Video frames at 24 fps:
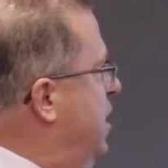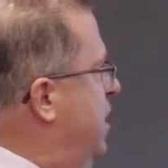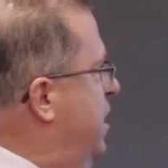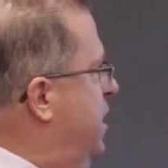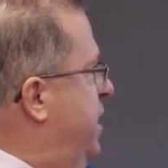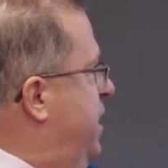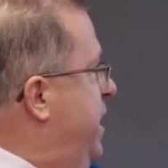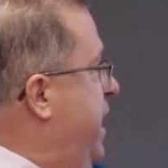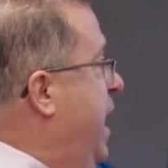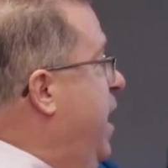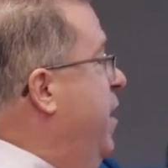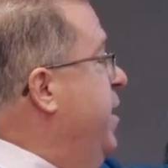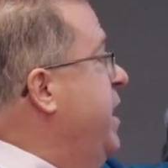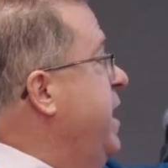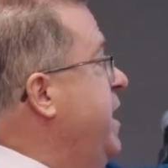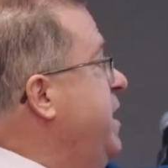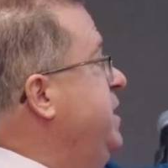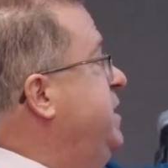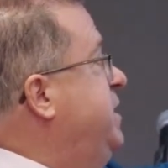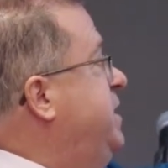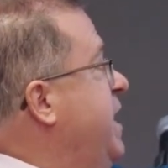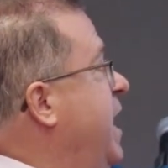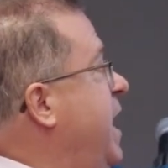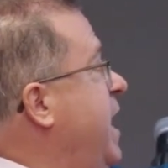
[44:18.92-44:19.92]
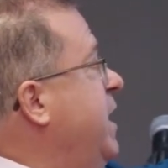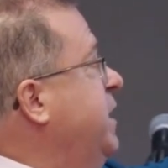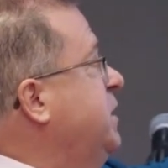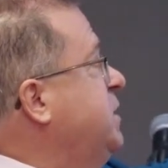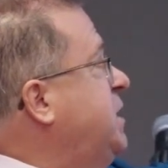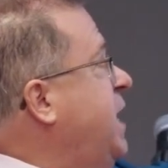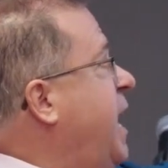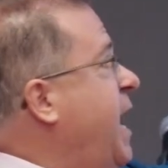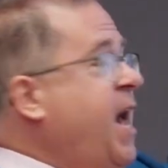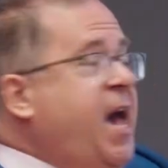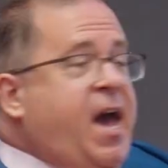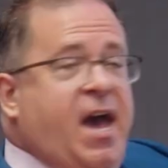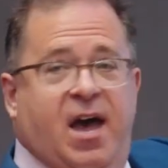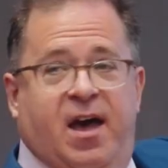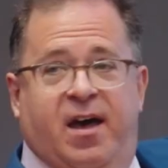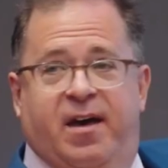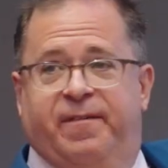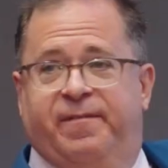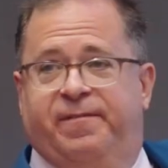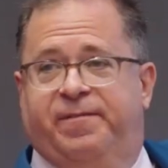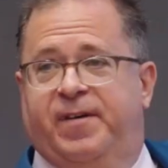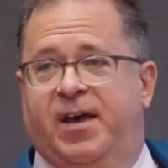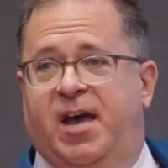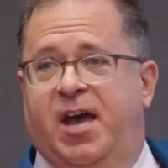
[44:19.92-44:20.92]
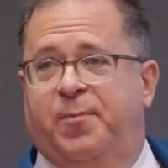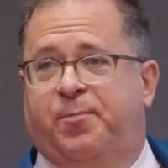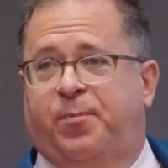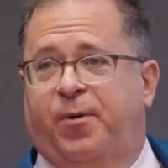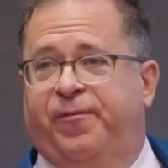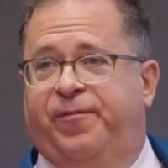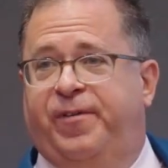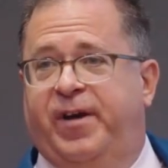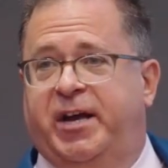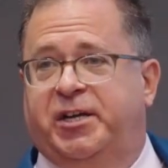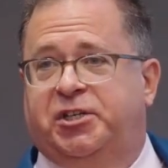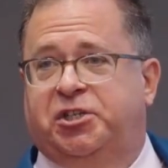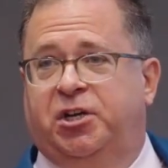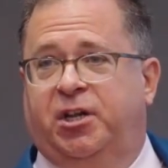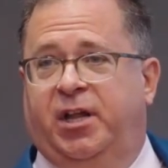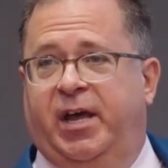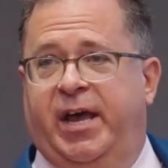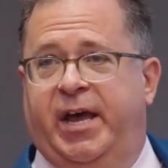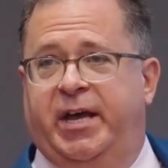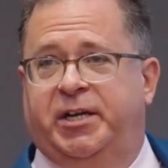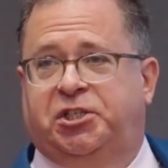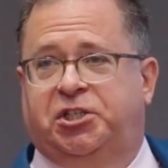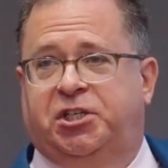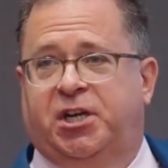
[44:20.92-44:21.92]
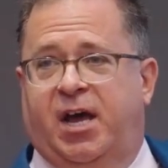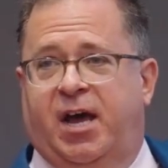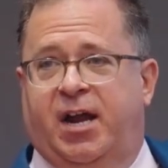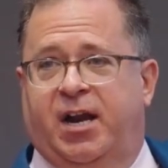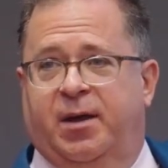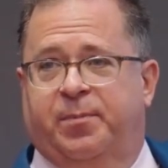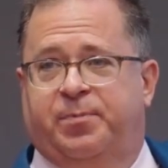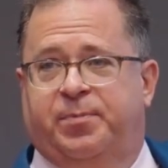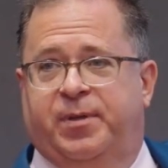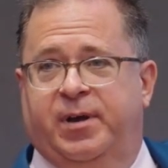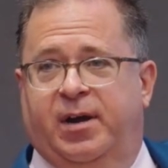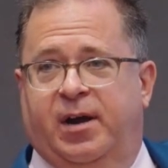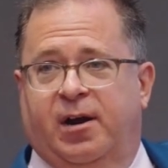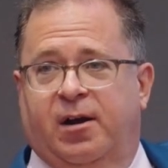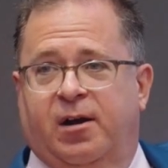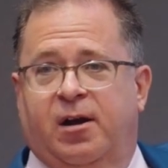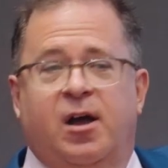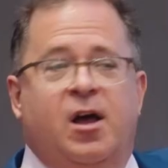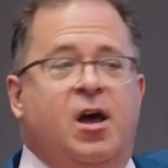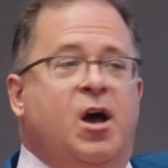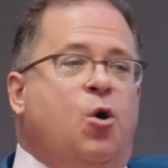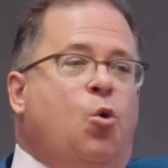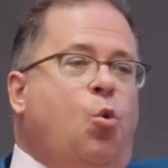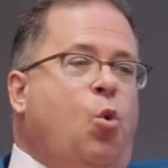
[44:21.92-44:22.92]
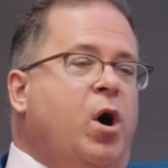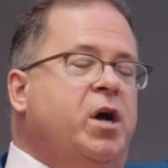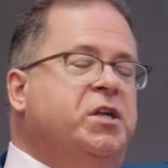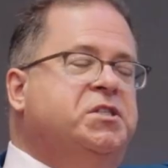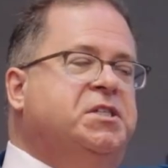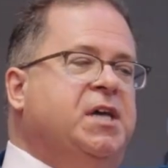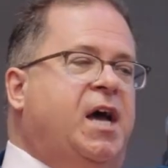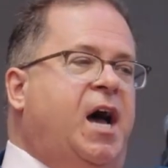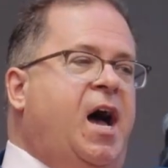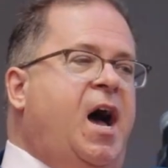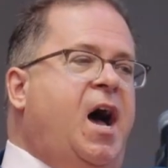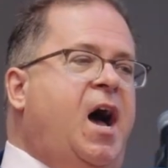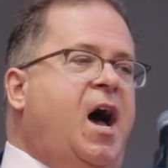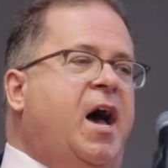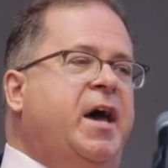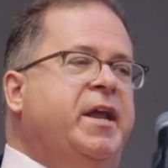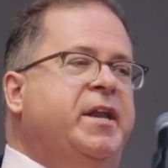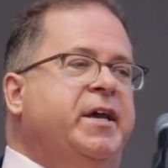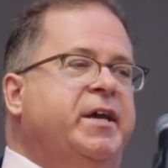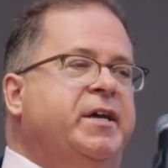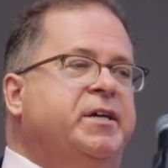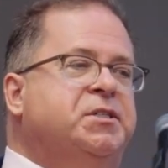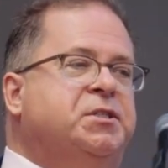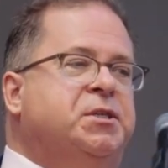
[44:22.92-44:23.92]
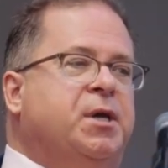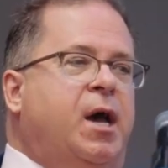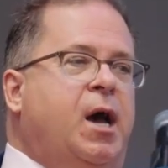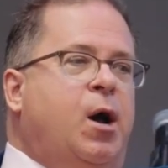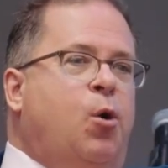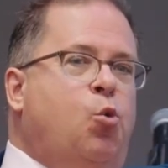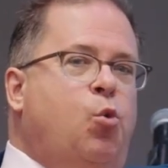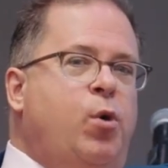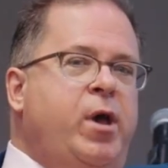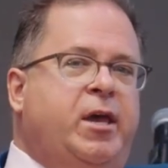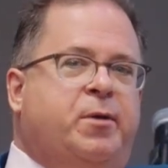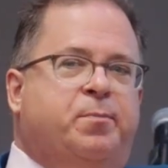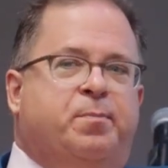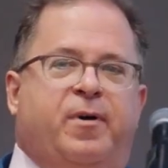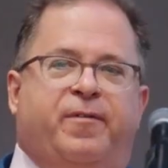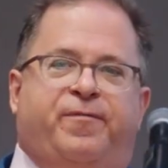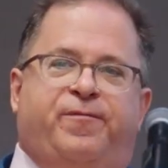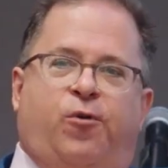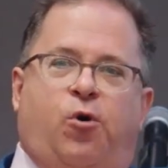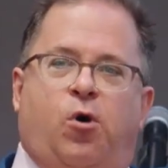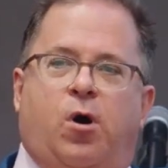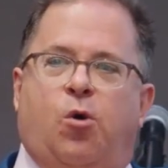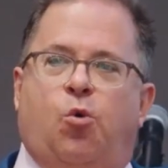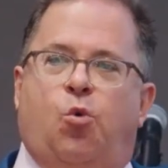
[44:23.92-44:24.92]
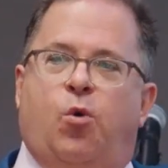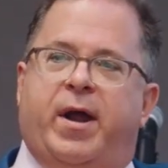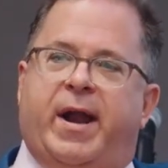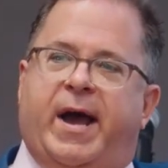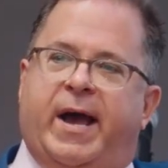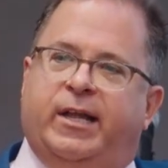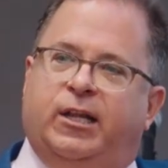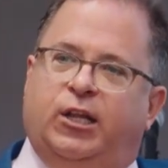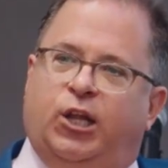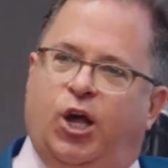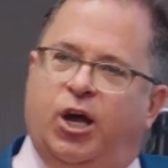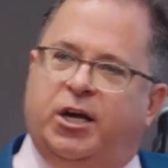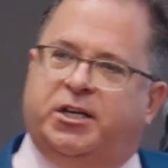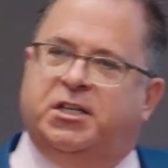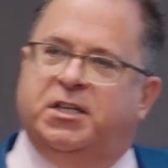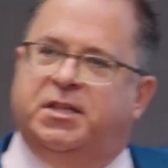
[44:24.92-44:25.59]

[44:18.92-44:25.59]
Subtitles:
Now, he does have a professional headshot up there. What's odd is a week before when I looked at